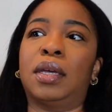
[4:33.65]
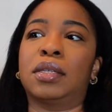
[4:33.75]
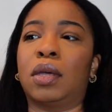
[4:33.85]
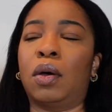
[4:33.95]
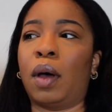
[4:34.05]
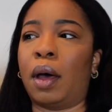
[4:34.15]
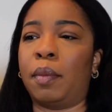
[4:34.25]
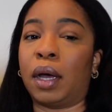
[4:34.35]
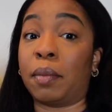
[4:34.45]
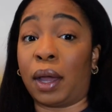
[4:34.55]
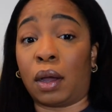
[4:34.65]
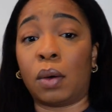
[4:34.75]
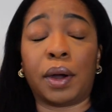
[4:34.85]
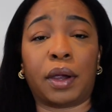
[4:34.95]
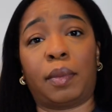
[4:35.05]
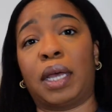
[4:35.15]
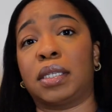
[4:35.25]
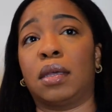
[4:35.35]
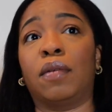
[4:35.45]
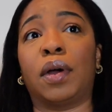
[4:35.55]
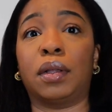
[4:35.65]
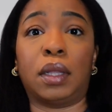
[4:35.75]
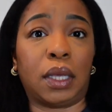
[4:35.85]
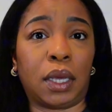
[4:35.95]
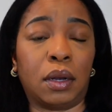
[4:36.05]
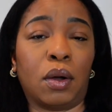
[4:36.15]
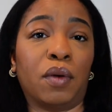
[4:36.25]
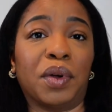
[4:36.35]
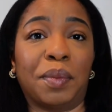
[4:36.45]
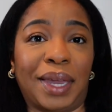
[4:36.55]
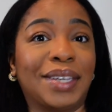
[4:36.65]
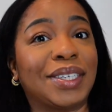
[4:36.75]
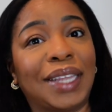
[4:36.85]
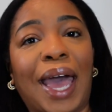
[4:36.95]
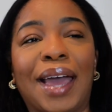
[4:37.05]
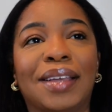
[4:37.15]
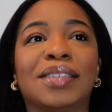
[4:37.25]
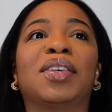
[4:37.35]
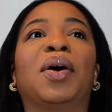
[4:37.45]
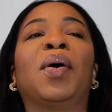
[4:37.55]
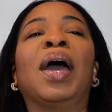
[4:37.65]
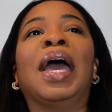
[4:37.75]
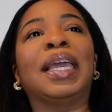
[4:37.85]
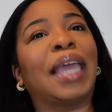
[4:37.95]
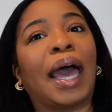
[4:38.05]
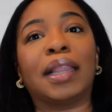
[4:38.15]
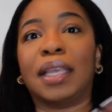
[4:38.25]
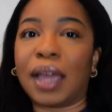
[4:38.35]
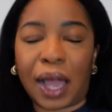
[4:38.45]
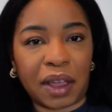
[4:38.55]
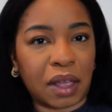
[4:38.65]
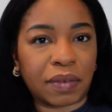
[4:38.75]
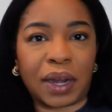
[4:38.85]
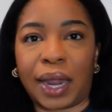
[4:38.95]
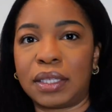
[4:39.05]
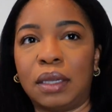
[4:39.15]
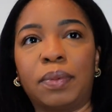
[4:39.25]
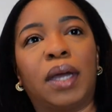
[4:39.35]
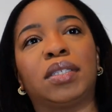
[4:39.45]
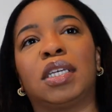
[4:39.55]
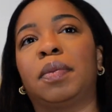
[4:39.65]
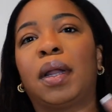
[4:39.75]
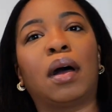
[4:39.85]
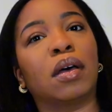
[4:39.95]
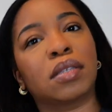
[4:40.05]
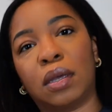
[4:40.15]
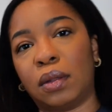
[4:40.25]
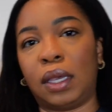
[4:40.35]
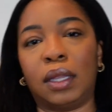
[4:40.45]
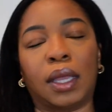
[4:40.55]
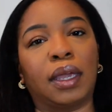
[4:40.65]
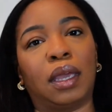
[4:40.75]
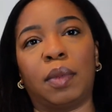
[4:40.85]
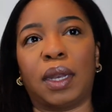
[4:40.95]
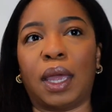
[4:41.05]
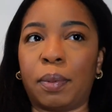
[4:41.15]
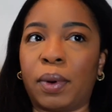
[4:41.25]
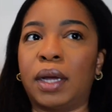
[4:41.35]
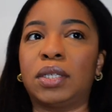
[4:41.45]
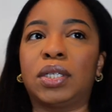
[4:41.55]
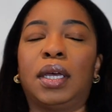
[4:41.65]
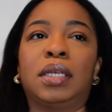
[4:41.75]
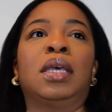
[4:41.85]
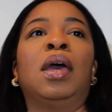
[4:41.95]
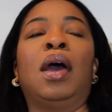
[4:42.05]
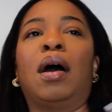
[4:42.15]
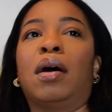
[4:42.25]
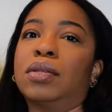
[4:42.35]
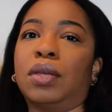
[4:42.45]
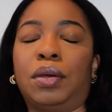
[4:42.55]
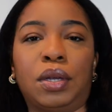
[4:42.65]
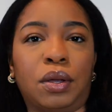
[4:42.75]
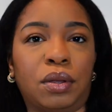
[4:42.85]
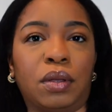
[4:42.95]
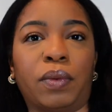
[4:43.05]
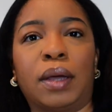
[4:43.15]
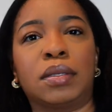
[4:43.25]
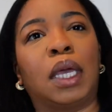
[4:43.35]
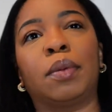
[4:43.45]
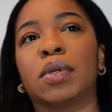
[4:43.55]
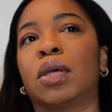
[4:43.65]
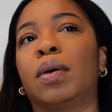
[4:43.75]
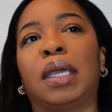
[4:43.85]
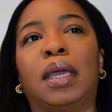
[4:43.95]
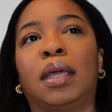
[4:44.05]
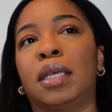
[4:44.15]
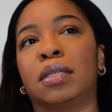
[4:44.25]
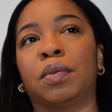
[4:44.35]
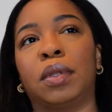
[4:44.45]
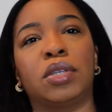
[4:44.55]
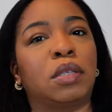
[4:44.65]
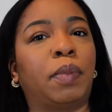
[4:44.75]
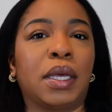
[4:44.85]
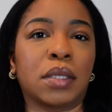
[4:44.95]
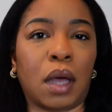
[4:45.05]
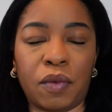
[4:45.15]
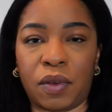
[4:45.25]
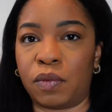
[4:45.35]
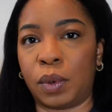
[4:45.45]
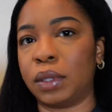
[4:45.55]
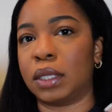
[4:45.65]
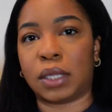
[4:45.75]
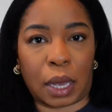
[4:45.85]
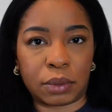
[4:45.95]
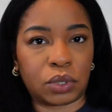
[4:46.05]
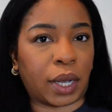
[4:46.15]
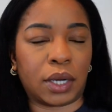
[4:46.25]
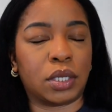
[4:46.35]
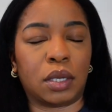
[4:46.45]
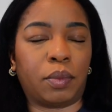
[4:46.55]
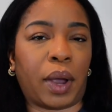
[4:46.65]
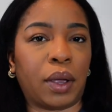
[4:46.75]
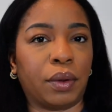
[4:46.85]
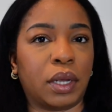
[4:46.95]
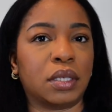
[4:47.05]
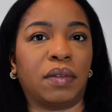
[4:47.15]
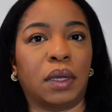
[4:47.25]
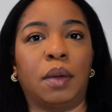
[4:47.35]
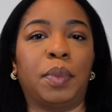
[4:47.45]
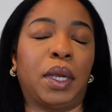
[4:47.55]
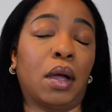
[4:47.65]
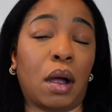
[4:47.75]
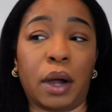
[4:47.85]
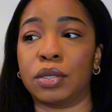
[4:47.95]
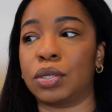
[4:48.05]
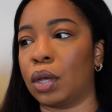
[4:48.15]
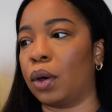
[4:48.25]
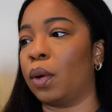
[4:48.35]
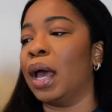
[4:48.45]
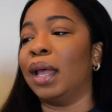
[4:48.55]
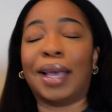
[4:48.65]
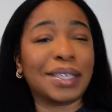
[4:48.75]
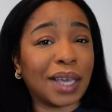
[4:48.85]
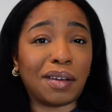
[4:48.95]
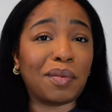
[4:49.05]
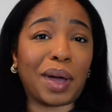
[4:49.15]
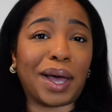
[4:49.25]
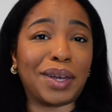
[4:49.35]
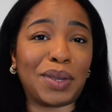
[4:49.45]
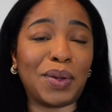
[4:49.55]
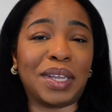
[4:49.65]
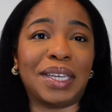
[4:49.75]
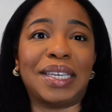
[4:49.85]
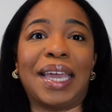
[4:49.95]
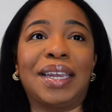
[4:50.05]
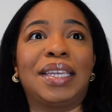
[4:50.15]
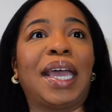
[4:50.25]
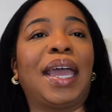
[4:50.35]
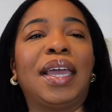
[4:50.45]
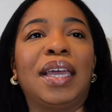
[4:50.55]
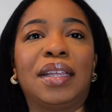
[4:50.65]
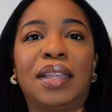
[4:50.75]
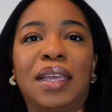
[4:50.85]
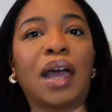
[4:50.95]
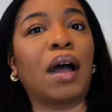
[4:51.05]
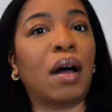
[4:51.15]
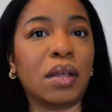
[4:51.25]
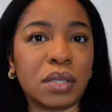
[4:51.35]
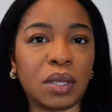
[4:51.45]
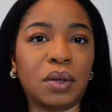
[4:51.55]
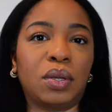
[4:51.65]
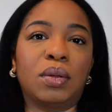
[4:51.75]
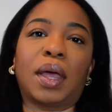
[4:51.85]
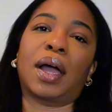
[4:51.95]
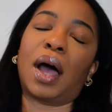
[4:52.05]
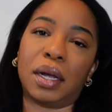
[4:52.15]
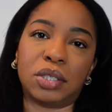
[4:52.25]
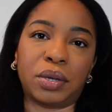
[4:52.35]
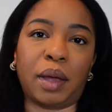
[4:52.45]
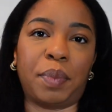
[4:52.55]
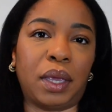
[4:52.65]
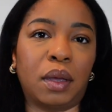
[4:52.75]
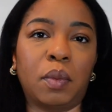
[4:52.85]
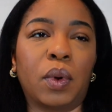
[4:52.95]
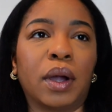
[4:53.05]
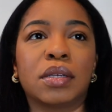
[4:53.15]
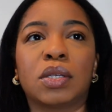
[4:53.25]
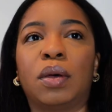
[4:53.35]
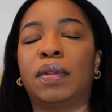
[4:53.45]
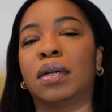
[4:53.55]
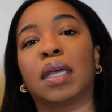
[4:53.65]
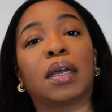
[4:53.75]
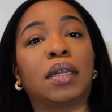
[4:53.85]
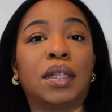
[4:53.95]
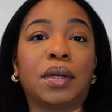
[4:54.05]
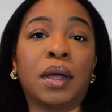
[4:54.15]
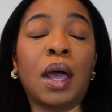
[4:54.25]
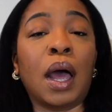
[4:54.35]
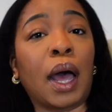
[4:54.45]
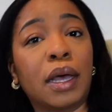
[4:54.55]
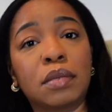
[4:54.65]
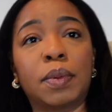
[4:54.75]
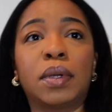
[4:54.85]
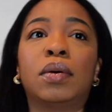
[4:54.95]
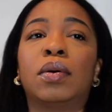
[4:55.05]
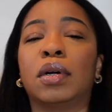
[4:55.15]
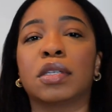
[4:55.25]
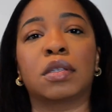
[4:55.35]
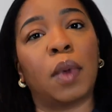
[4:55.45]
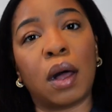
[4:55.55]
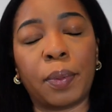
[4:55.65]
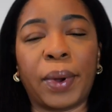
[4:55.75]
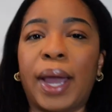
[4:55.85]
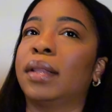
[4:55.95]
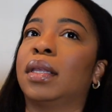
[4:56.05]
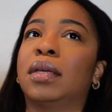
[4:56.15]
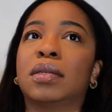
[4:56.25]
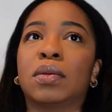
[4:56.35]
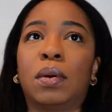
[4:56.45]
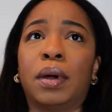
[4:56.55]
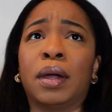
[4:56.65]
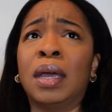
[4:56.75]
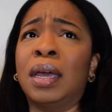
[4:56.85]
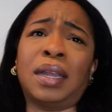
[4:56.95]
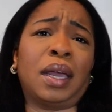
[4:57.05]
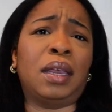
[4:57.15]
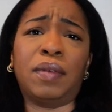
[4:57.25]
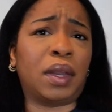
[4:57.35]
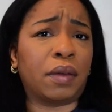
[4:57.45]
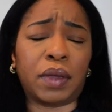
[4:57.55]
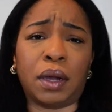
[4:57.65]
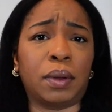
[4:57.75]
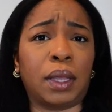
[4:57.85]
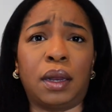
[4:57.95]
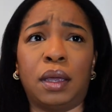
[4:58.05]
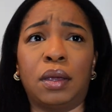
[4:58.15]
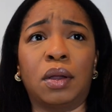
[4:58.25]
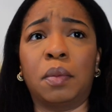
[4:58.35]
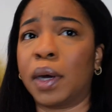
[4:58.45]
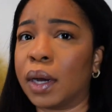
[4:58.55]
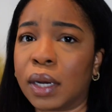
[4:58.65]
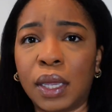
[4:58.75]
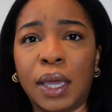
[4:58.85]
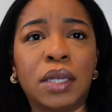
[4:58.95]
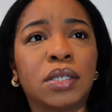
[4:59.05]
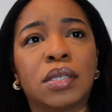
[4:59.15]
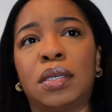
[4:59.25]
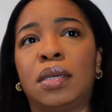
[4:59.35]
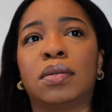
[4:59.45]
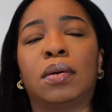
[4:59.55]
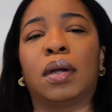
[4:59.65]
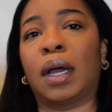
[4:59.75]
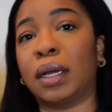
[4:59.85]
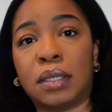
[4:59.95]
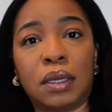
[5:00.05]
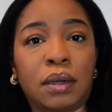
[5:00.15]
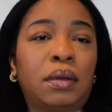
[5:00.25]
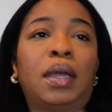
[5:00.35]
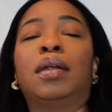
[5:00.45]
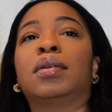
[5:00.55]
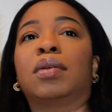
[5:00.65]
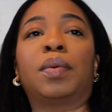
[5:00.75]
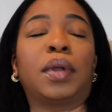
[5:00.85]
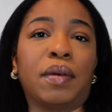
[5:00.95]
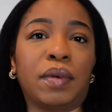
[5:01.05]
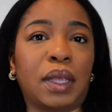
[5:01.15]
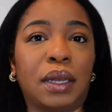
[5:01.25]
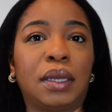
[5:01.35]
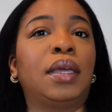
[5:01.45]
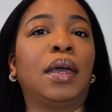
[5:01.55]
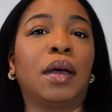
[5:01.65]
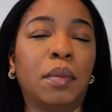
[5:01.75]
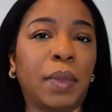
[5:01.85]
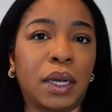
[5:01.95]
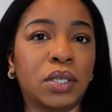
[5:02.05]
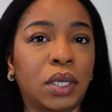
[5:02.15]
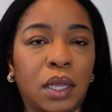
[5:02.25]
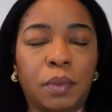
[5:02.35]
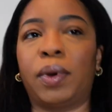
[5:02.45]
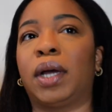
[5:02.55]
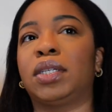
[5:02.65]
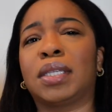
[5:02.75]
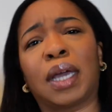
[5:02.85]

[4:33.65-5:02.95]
And so my coworker and myself are the lead over managing that. And so, yeah, I lead a healthcare IT projects, but I also lead like M&A projects. I also, do the roundtable. So again, it's really just based off of what the top strategies and priorities of the company are. So that's kind of what I do in the day to day. And then I also do like contract PM work. So if if there's like another hospital or a small practice, or not even healthcare related, you know, marketing agencies or content creators or whatever that need help managing their projects.